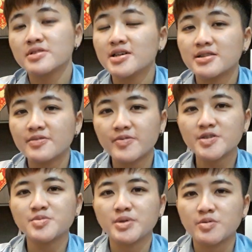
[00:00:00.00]
The
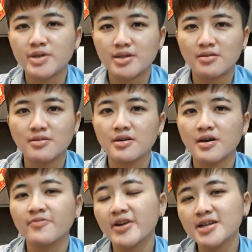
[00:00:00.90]
difference between
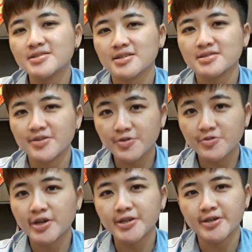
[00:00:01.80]
a very
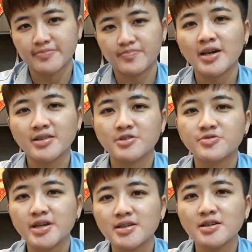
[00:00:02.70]
successful trader and a
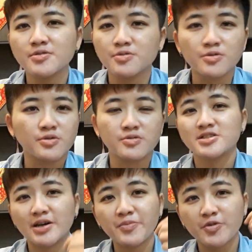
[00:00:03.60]
trader who
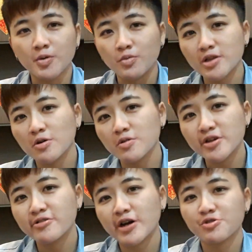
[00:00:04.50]
jumps from one
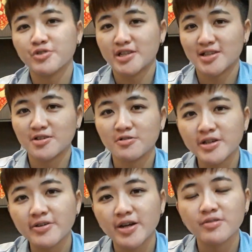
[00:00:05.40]
holy grail to another
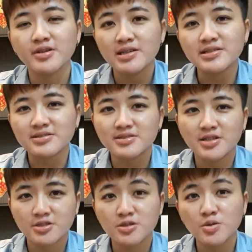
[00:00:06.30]
holy grail is
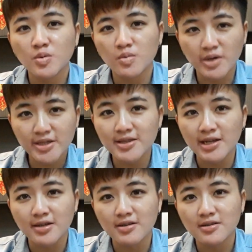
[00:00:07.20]
just one
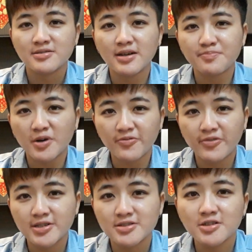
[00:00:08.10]
thing. The
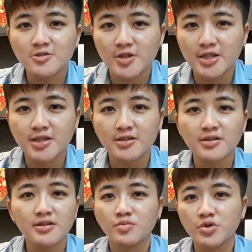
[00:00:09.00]
professional
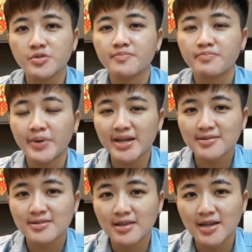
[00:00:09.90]
trader would
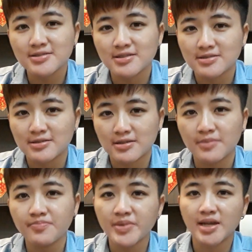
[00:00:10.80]
backtest the
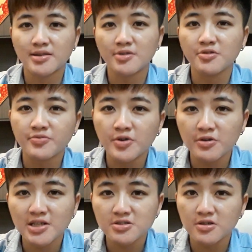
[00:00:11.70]
system and they would
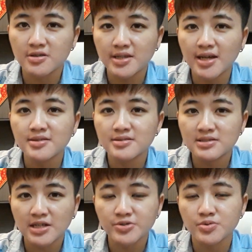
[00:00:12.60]
focus on
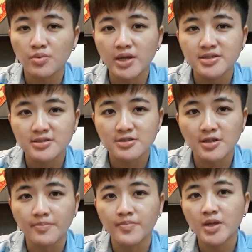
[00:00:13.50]
that just one
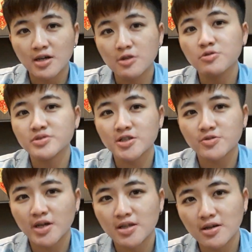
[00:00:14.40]
system. The loser
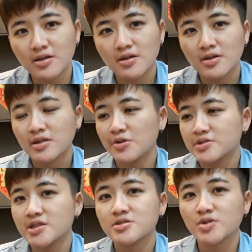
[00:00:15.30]
trader, they
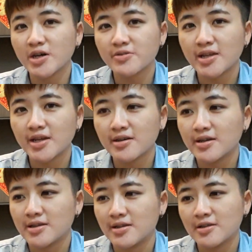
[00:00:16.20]
would just go out there
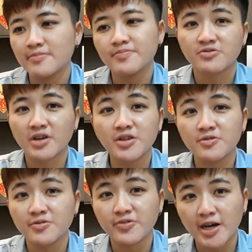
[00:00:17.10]
and then try
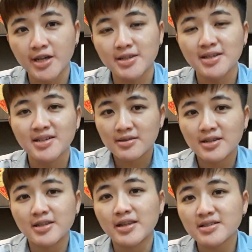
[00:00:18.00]
to find
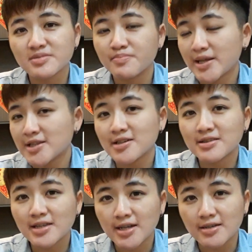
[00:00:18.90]
the next better
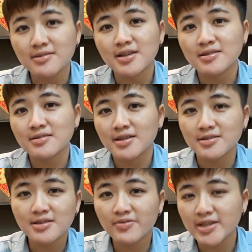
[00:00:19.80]
thing that
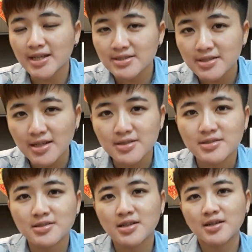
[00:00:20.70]
doesn't even
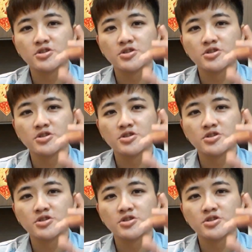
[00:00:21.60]
exist.